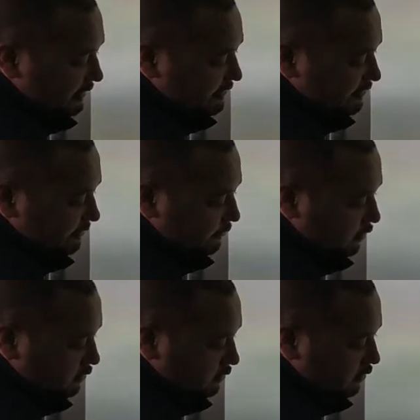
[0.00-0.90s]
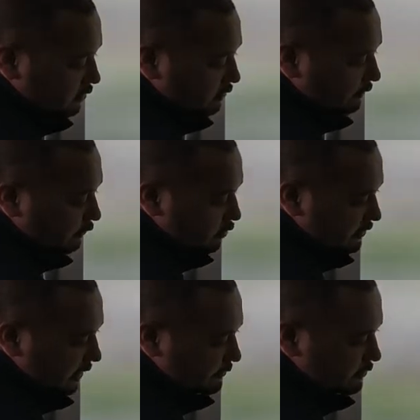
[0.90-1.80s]
x symbol
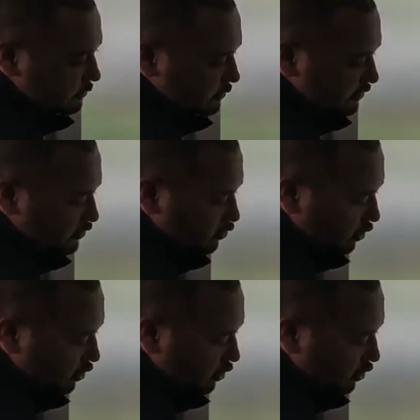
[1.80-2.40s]
4 times, which is